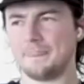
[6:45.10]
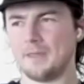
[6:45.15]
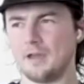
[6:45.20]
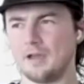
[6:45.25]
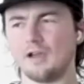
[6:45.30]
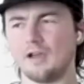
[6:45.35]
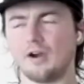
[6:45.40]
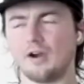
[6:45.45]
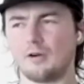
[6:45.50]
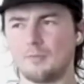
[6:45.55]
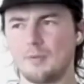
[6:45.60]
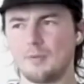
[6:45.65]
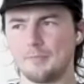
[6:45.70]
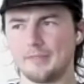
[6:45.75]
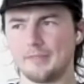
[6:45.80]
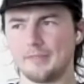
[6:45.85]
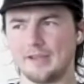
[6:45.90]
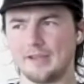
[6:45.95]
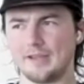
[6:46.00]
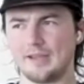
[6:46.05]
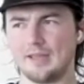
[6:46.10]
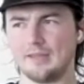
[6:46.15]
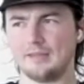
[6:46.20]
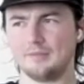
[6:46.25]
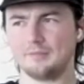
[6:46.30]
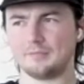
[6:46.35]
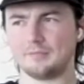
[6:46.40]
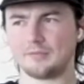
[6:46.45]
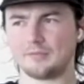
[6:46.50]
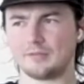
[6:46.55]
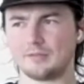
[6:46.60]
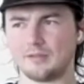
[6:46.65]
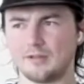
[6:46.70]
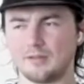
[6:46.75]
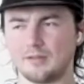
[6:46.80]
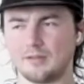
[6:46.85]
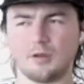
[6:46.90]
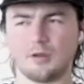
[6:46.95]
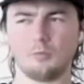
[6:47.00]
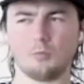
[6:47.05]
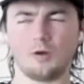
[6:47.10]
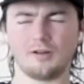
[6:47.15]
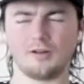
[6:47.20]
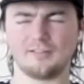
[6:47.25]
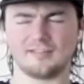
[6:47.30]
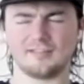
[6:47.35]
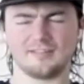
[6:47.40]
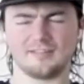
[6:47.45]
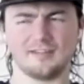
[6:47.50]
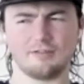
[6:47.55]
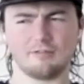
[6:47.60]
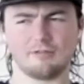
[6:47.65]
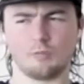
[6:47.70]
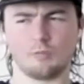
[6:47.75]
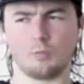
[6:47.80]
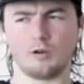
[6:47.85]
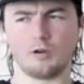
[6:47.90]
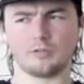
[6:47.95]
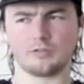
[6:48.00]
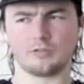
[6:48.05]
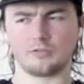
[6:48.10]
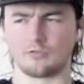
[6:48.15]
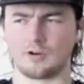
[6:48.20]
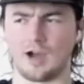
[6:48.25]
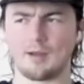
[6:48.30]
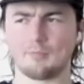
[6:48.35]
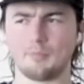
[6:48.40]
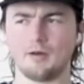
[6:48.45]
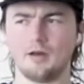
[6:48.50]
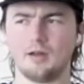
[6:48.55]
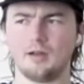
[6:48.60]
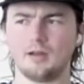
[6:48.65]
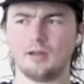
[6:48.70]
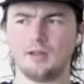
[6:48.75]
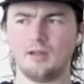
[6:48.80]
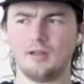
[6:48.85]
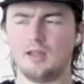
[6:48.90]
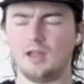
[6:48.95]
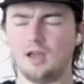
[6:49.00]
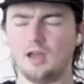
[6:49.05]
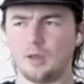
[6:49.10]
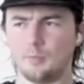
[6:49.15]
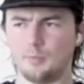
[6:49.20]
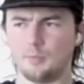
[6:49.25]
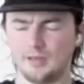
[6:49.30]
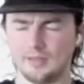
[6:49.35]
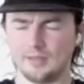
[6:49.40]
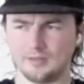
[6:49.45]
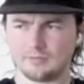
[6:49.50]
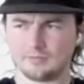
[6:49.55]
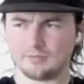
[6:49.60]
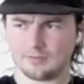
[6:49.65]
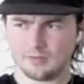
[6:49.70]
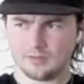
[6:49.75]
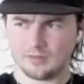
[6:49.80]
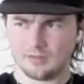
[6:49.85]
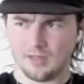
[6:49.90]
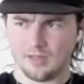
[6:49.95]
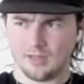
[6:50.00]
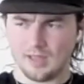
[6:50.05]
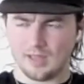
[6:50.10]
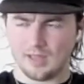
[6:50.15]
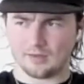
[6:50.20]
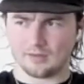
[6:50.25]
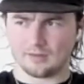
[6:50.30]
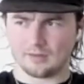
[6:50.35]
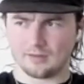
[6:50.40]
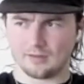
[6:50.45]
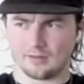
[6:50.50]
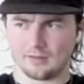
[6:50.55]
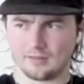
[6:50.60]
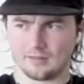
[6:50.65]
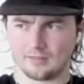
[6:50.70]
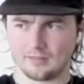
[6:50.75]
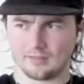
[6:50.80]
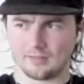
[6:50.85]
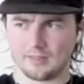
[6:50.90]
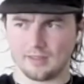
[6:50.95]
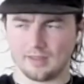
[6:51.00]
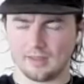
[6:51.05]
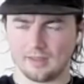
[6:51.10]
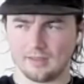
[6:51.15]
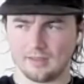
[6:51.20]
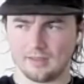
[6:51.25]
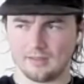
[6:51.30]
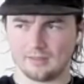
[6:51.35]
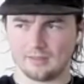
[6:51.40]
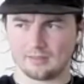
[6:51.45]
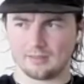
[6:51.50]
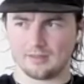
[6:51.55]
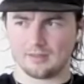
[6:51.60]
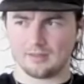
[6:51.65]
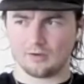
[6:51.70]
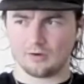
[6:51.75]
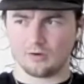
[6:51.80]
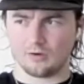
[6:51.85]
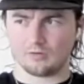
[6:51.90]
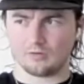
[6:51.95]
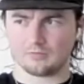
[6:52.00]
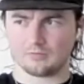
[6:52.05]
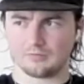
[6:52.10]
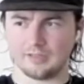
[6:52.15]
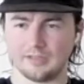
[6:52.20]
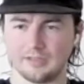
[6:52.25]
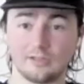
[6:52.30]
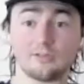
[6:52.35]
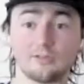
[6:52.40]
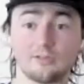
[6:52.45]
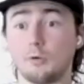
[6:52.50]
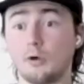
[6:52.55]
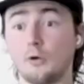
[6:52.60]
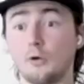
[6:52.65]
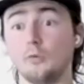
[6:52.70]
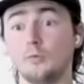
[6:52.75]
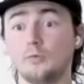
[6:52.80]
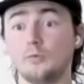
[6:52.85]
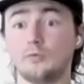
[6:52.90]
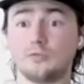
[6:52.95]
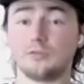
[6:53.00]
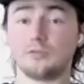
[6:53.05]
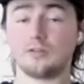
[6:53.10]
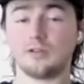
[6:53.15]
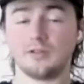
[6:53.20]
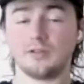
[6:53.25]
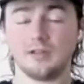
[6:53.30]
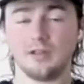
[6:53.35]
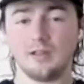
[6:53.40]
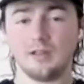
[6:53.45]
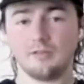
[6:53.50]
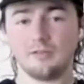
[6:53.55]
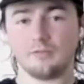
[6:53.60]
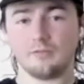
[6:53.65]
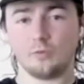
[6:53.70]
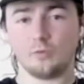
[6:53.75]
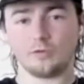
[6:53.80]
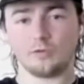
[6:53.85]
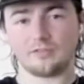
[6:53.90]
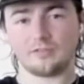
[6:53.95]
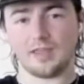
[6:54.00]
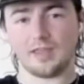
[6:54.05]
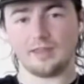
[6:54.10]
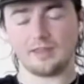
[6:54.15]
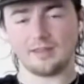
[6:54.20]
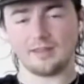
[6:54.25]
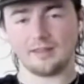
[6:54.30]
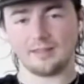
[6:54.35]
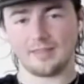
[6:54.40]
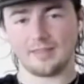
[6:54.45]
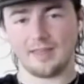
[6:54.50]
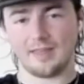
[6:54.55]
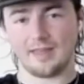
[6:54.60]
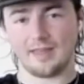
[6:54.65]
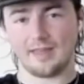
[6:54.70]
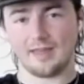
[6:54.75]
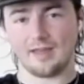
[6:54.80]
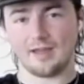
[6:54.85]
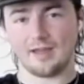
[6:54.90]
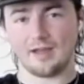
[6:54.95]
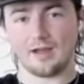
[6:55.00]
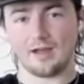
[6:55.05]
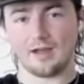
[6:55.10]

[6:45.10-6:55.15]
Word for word: can't remember their names. Uh, one's a singer and one's a rapper, I believe, and uh, they they got exposed for taking their